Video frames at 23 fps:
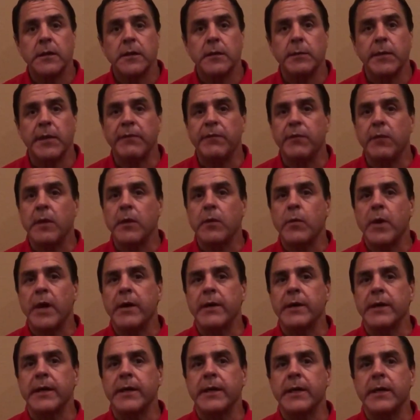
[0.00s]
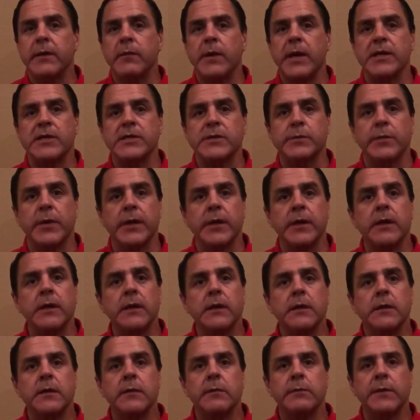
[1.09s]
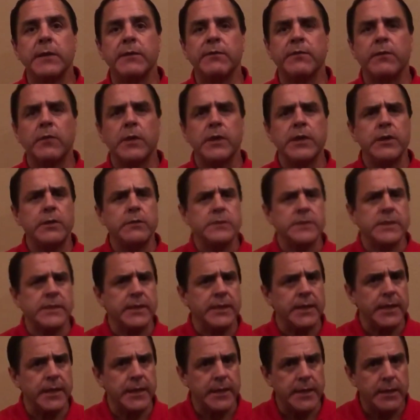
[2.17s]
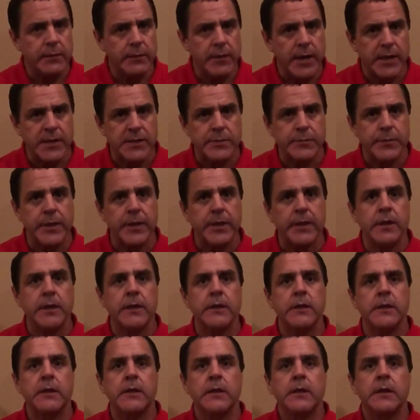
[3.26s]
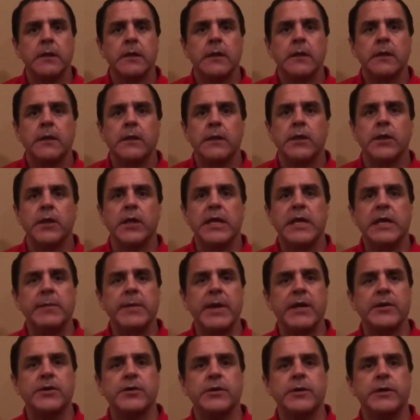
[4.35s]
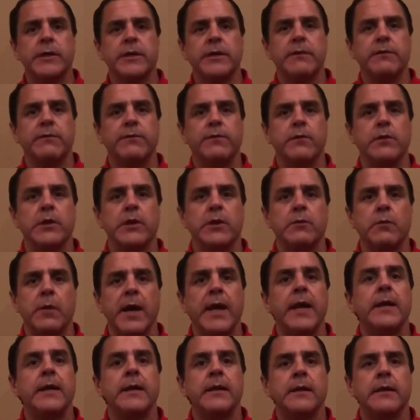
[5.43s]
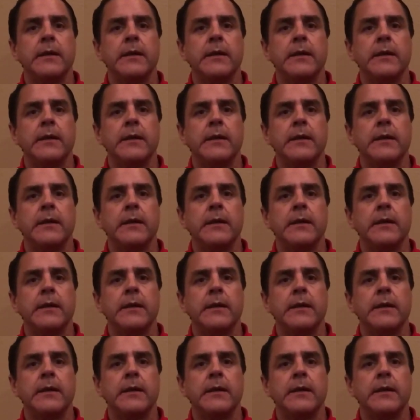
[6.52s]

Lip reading: Before wearing any respirator, before using any respirator, you need to make sure that you fully read